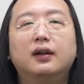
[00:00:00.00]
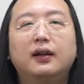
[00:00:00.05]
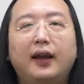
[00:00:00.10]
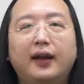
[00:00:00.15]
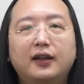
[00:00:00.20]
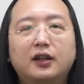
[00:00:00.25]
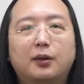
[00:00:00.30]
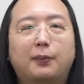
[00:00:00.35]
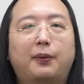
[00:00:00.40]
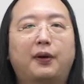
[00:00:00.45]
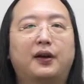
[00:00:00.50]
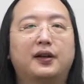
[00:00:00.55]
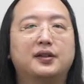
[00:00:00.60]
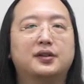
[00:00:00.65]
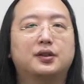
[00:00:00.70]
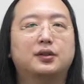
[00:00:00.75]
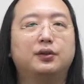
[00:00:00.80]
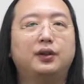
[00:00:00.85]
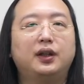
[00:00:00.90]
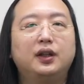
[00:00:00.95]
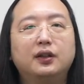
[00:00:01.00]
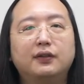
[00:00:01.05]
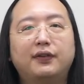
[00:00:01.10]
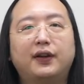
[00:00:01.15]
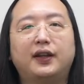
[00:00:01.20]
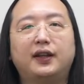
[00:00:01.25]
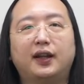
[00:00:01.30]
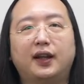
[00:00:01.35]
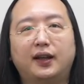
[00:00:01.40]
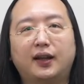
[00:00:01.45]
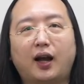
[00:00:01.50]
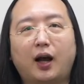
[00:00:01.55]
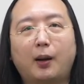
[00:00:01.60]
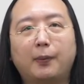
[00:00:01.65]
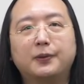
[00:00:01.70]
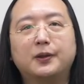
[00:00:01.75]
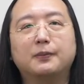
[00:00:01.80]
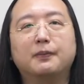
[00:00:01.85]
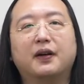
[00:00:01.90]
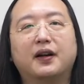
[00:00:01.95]
enterprise to innovate and
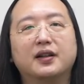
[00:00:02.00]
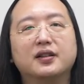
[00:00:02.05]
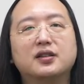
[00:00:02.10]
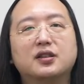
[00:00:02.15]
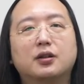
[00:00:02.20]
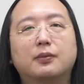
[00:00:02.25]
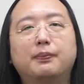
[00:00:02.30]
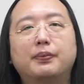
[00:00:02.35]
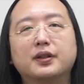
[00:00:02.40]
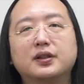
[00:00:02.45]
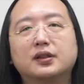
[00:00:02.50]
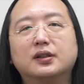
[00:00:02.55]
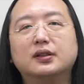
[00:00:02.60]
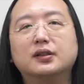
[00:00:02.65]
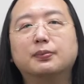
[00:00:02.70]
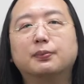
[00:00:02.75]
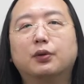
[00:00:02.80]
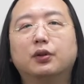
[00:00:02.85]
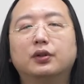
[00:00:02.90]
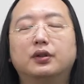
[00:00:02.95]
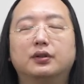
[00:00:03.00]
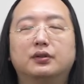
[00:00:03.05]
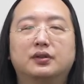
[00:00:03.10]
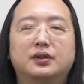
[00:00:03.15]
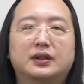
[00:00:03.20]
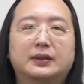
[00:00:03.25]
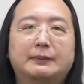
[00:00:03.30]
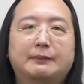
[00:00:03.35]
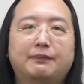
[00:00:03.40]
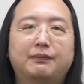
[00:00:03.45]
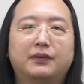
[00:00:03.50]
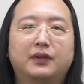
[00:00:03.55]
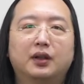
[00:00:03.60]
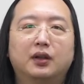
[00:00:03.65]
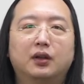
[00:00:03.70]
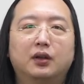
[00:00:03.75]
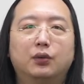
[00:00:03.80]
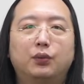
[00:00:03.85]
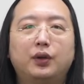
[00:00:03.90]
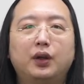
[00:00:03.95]
optimize their business models.
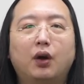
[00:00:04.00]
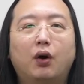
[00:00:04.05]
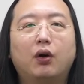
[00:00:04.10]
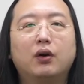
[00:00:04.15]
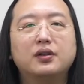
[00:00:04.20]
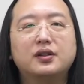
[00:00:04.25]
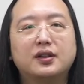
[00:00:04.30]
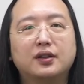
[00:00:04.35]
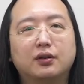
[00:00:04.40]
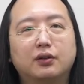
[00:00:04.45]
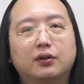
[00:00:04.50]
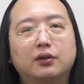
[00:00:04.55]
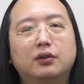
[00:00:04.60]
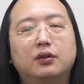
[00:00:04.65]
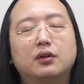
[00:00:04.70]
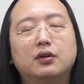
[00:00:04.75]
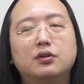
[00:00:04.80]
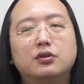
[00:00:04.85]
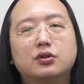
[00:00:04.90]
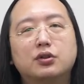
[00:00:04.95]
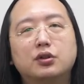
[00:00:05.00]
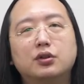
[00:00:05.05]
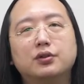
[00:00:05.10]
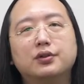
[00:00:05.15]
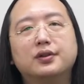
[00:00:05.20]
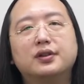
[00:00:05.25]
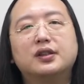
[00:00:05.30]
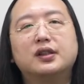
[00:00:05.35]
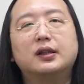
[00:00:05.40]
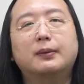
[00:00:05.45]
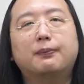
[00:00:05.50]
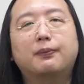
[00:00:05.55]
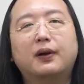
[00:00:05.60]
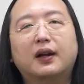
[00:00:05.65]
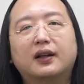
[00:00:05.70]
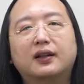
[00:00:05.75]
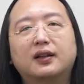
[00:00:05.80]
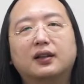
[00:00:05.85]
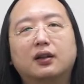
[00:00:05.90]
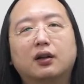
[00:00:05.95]
We also choose the
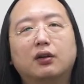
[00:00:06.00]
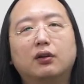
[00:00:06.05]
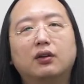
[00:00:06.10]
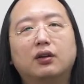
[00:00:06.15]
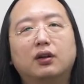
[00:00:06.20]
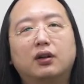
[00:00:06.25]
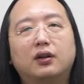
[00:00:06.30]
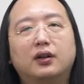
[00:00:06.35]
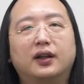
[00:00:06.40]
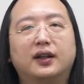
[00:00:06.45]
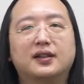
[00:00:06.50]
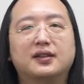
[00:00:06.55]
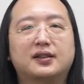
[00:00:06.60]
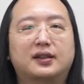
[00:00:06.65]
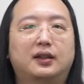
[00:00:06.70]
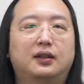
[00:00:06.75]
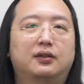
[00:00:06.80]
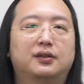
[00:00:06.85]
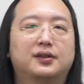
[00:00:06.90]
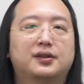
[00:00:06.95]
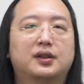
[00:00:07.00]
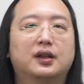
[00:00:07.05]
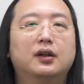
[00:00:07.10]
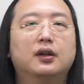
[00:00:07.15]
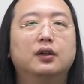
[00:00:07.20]
practical learning skills